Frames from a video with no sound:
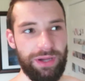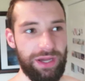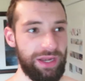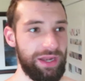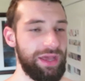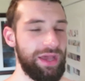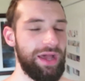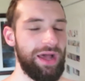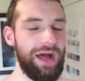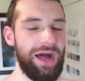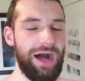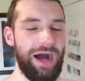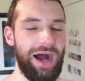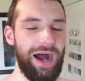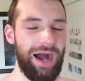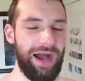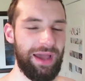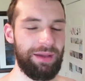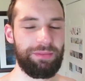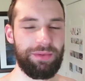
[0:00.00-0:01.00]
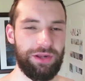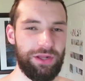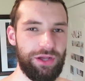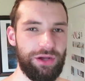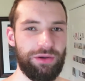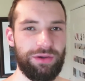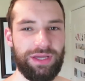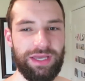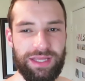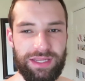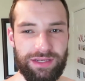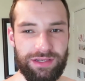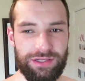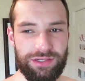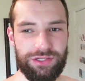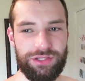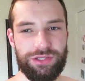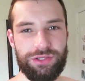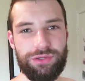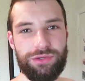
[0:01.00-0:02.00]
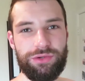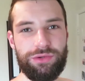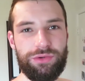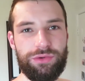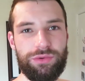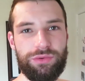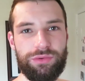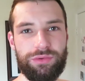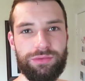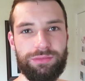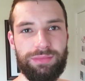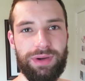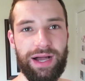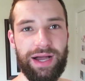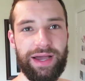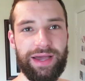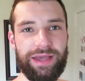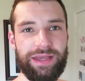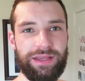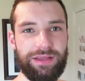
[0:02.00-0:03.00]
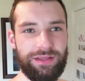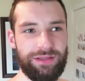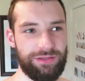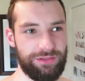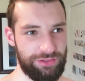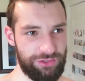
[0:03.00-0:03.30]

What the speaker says: But I'm gonna go get to my